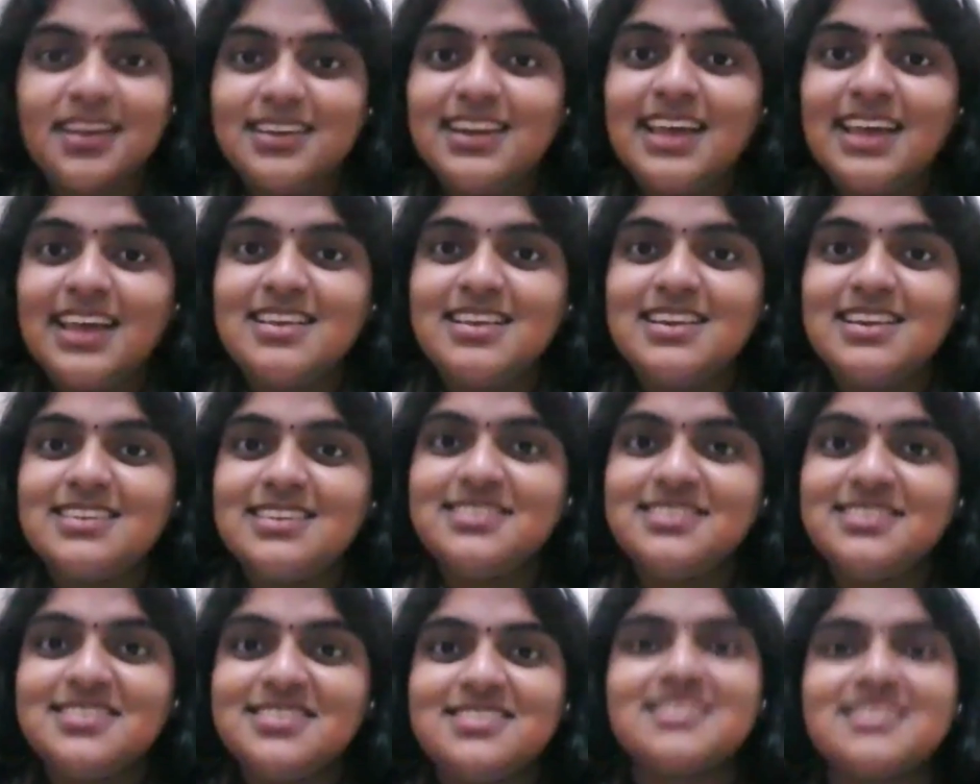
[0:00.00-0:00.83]

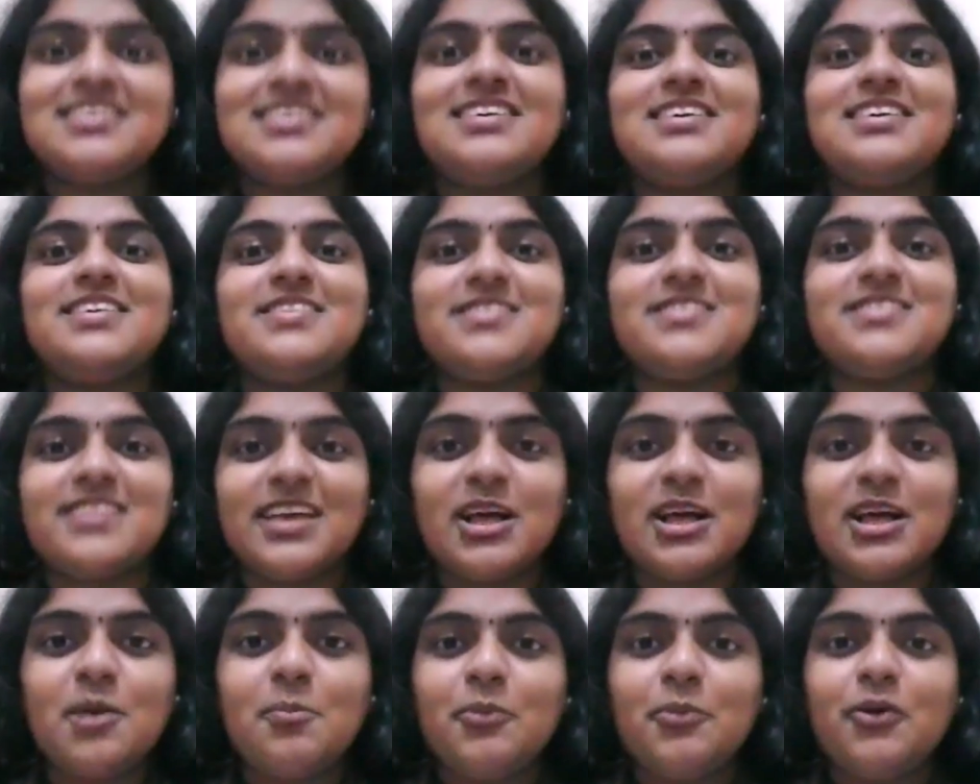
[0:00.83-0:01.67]
Netherlands,
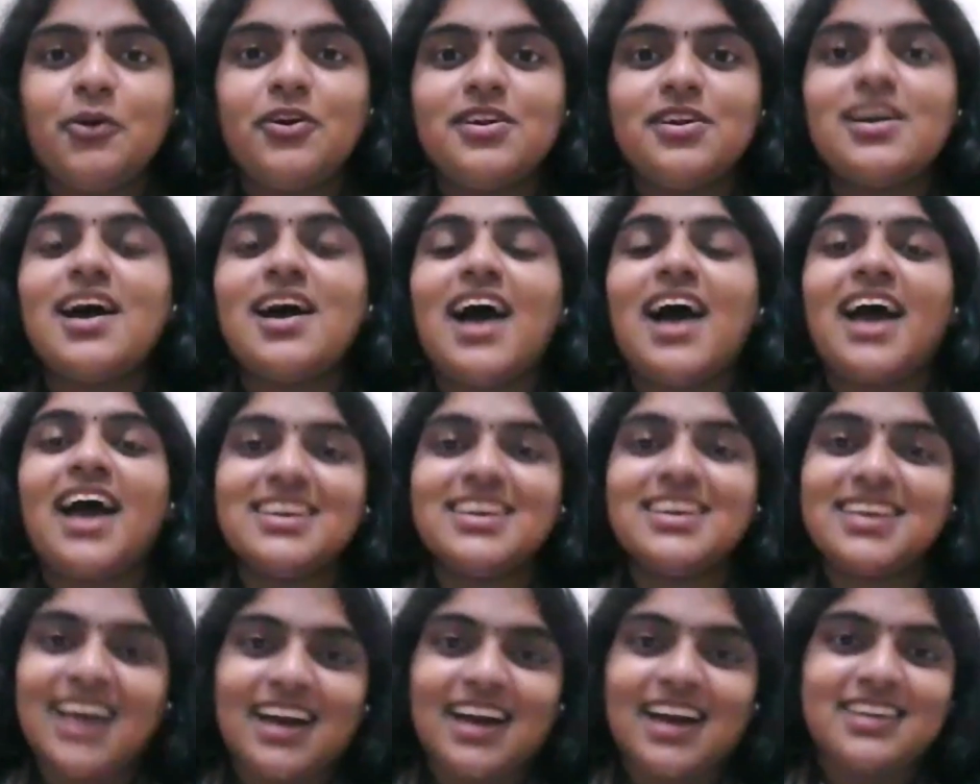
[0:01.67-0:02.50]
Singapore,
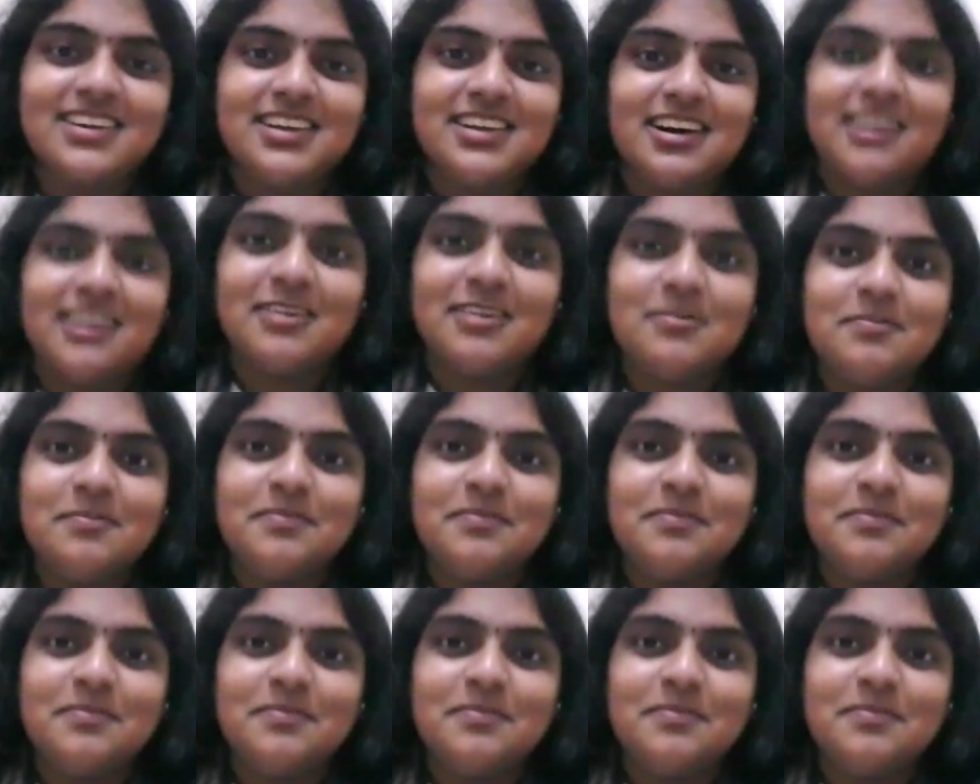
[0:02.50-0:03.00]
and Canada.